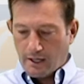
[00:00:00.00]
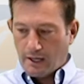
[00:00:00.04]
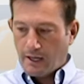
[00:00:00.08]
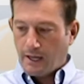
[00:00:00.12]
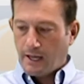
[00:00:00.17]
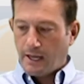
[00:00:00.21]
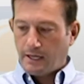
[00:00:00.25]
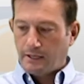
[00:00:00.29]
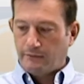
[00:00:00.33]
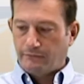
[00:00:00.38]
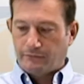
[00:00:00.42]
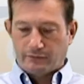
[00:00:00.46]

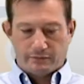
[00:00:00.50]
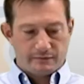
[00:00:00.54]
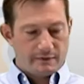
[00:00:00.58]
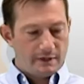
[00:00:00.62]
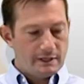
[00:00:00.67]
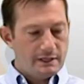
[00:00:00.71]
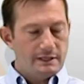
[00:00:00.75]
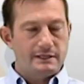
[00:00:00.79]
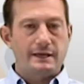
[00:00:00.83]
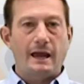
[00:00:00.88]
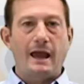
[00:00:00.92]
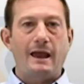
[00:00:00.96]
and if there's
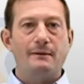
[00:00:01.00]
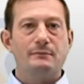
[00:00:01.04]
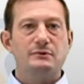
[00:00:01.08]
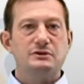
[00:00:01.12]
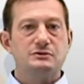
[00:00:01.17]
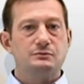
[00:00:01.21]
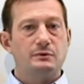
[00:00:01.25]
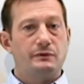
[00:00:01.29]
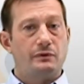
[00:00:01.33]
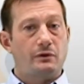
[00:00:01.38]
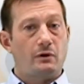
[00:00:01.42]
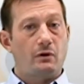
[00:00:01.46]
any
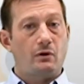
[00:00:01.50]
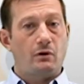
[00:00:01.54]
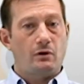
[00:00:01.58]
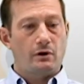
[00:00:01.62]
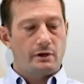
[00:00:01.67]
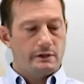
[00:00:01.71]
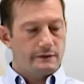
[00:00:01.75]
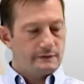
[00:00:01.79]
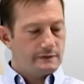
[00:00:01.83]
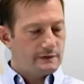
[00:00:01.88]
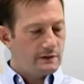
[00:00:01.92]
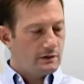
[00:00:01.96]
damage with the
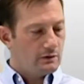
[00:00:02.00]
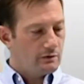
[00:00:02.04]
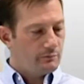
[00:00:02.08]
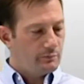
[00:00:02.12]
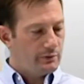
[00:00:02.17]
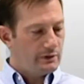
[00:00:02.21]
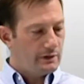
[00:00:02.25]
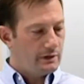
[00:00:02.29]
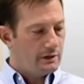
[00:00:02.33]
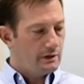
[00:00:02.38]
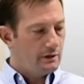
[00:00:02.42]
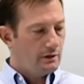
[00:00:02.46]
harness,
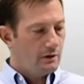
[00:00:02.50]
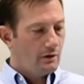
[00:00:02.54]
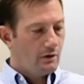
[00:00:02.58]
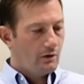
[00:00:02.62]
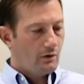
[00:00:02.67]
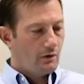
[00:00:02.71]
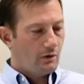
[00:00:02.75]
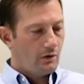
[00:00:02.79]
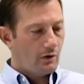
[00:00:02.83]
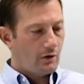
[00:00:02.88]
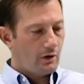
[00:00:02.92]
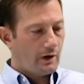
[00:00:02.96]
CRP
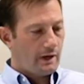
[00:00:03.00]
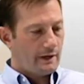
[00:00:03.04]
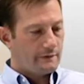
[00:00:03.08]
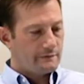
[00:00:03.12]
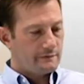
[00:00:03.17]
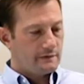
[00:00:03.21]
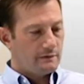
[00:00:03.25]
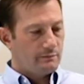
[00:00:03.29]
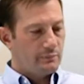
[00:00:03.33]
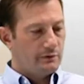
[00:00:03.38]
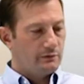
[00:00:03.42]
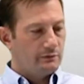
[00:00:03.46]
has
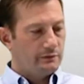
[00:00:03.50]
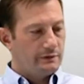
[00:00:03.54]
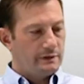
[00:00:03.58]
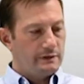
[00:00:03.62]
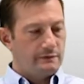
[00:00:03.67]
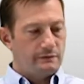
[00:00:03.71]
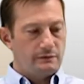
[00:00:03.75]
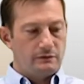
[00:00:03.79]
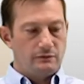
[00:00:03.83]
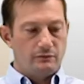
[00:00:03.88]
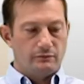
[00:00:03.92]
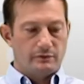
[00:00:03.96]
the ability
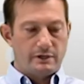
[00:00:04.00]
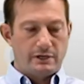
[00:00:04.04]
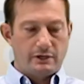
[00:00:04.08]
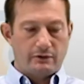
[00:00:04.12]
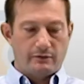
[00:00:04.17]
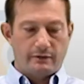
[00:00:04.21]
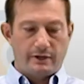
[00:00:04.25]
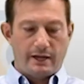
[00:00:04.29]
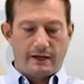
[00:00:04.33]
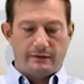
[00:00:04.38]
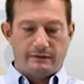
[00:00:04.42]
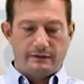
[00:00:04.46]
to
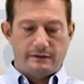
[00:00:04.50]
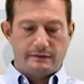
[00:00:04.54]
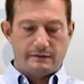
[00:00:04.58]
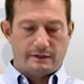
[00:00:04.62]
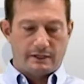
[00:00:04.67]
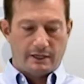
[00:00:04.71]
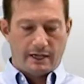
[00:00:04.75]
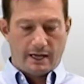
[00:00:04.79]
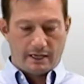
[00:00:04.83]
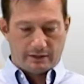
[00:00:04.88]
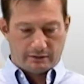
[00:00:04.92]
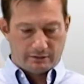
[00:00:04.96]
recreate these
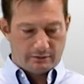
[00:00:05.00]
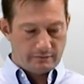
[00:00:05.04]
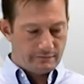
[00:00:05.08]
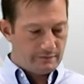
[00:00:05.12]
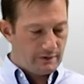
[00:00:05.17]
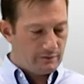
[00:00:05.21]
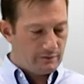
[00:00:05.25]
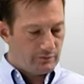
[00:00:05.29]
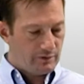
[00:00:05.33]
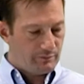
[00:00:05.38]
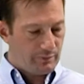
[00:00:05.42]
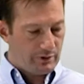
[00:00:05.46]
connectors
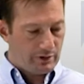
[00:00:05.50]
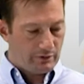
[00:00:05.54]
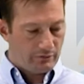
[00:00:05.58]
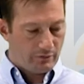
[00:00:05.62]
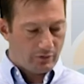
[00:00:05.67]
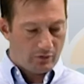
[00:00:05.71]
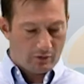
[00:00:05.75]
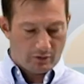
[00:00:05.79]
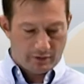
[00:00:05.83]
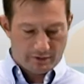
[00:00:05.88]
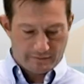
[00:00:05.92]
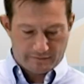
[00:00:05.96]
repair the
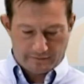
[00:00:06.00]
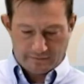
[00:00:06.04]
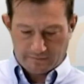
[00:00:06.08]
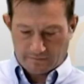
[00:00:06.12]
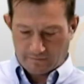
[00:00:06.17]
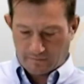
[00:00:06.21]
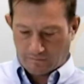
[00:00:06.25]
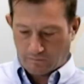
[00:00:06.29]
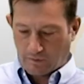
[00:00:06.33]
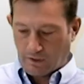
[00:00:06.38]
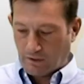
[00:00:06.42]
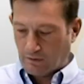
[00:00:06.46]
harnesses
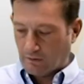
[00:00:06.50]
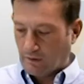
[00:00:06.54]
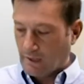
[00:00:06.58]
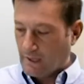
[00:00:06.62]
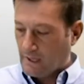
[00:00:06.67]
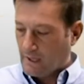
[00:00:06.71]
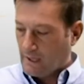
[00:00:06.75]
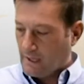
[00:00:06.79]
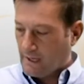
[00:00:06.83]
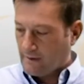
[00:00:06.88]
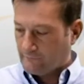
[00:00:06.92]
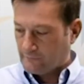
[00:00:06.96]
as well.
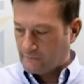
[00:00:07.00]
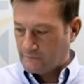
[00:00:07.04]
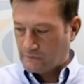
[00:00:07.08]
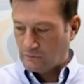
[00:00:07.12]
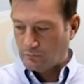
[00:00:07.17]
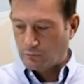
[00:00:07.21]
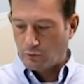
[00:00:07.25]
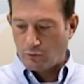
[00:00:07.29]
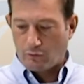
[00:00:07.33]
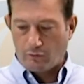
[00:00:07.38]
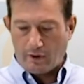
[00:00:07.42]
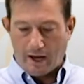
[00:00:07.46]
Every
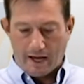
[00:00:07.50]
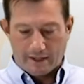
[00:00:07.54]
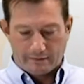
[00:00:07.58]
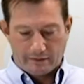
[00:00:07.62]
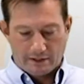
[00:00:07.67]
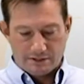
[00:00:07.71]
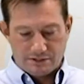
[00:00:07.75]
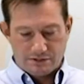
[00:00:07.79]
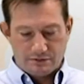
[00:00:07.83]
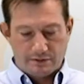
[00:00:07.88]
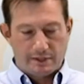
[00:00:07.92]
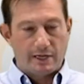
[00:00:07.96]
Subaru rack
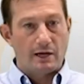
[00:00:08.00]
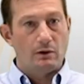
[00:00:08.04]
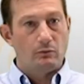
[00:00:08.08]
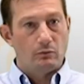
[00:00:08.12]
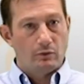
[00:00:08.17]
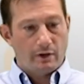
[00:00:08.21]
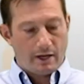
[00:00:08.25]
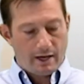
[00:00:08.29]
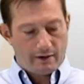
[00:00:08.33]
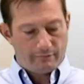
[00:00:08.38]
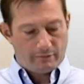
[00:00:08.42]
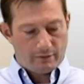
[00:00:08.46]
that you get
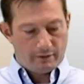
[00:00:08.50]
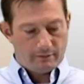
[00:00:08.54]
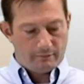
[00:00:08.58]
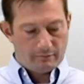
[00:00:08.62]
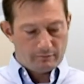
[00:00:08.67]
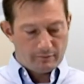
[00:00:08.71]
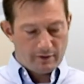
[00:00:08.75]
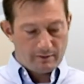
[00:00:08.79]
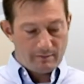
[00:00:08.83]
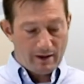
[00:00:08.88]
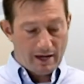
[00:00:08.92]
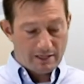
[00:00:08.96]
will have a
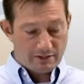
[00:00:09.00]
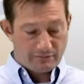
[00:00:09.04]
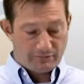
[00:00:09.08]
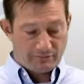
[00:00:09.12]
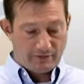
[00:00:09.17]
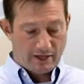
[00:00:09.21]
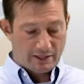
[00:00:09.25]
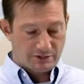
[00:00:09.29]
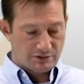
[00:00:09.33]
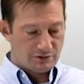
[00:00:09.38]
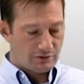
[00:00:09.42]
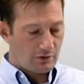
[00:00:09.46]

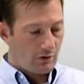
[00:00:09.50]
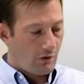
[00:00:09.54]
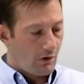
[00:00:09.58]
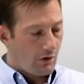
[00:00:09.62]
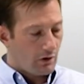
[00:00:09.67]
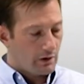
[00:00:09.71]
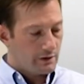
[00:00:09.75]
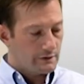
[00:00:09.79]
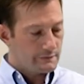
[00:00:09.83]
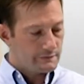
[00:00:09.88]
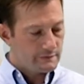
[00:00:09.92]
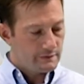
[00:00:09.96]
remanufactured
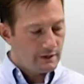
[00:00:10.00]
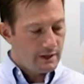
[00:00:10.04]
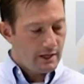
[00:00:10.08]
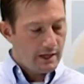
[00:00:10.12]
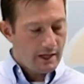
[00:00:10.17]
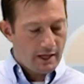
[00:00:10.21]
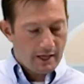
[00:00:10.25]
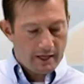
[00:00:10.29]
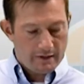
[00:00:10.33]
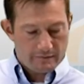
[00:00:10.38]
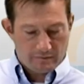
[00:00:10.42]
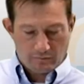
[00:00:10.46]
harness
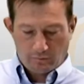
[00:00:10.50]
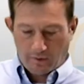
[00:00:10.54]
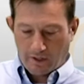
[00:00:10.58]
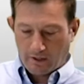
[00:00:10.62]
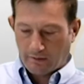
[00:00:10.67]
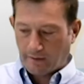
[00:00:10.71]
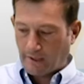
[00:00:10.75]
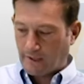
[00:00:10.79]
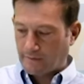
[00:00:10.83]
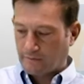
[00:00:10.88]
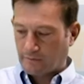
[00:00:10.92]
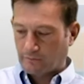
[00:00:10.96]
as
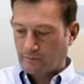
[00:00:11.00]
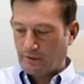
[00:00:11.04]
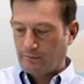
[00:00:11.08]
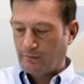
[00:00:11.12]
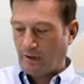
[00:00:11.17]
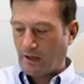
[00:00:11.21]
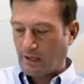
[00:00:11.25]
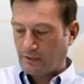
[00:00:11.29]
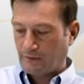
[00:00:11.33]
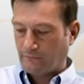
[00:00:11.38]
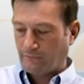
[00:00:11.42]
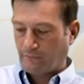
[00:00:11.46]
well as a
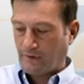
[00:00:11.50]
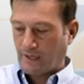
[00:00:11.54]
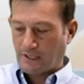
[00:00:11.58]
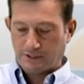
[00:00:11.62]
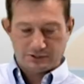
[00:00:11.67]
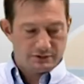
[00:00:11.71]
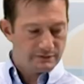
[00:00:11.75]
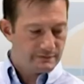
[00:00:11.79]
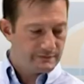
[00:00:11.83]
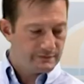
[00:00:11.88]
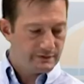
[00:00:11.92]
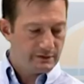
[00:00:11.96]

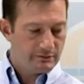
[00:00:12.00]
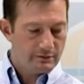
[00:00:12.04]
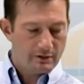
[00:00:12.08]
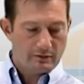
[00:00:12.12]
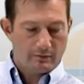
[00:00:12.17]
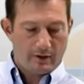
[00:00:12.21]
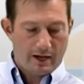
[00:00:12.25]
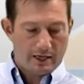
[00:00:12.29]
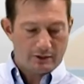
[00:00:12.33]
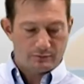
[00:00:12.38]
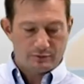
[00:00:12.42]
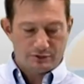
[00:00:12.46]
remanufactured
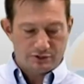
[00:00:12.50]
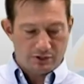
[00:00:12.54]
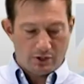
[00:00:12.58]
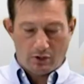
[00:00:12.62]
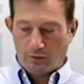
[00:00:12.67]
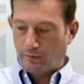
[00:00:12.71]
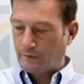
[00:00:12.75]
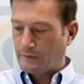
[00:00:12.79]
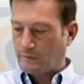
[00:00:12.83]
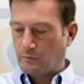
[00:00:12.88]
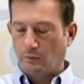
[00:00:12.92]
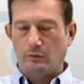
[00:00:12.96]
steering rack, which
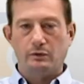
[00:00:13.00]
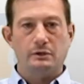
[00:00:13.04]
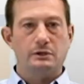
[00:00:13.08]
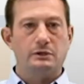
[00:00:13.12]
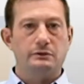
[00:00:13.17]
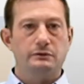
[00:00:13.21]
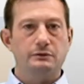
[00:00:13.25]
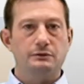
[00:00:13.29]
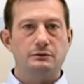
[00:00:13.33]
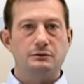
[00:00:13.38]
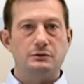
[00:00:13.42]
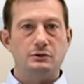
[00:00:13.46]
always will
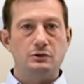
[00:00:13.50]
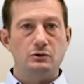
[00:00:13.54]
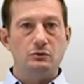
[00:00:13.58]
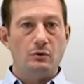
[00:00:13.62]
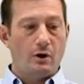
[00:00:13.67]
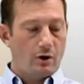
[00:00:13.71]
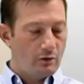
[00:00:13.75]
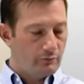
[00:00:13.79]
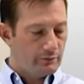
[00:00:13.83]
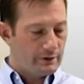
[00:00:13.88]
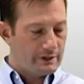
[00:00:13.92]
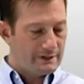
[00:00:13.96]
include new
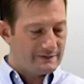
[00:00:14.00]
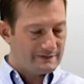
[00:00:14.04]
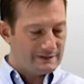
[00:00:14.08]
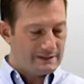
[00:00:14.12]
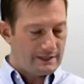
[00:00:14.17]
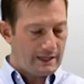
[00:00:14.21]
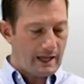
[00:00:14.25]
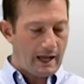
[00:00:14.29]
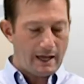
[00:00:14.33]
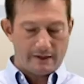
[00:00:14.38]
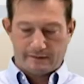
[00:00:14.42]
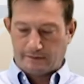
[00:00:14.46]
O-rings
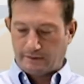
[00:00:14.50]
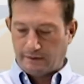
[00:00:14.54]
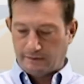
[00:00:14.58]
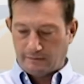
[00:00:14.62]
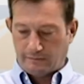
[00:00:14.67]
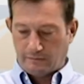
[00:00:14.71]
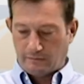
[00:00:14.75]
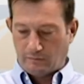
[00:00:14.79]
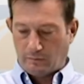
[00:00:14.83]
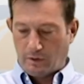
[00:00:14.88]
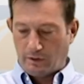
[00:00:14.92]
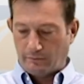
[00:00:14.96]
and
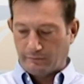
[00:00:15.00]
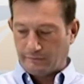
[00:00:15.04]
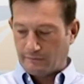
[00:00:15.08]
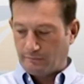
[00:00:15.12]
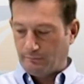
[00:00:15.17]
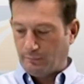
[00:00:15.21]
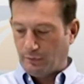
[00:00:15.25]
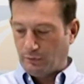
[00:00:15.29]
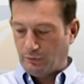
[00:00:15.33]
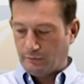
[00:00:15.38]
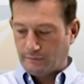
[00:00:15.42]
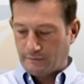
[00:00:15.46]
gaskets as well as
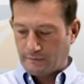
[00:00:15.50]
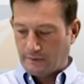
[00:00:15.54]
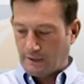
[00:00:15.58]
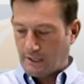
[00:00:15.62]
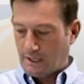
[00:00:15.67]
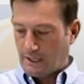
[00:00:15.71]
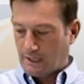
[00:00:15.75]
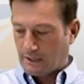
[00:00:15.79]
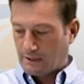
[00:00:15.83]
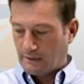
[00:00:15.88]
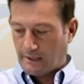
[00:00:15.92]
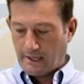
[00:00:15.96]
boots,
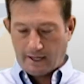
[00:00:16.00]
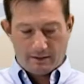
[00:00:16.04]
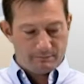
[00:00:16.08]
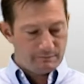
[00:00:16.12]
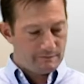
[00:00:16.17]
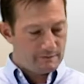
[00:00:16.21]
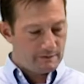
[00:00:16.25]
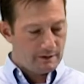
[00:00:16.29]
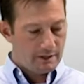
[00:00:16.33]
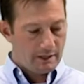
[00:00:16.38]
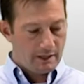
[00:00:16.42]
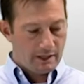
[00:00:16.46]

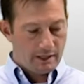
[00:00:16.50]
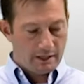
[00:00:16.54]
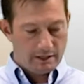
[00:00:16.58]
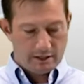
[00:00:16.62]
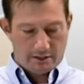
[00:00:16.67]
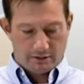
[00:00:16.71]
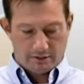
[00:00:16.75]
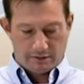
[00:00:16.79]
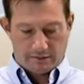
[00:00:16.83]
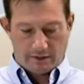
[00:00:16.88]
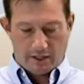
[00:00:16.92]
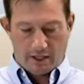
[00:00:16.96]
clamps, and
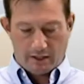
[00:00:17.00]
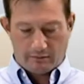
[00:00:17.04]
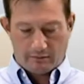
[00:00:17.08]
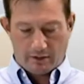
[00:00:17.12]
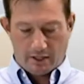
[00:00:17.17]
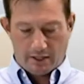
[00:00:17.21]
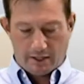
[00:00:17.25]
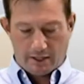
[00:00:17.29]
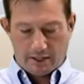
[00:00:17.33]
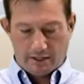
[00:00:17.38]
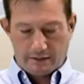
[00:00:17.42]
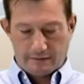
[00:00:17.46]
inner tie
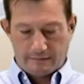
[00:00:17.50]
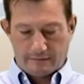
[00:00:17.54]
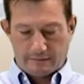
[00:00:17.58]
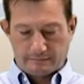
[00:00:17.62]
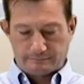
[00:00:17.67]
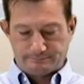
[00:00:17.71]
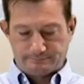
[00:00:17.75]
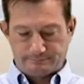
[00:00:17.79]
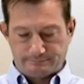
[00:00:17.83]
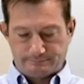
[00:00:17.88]
rod ends.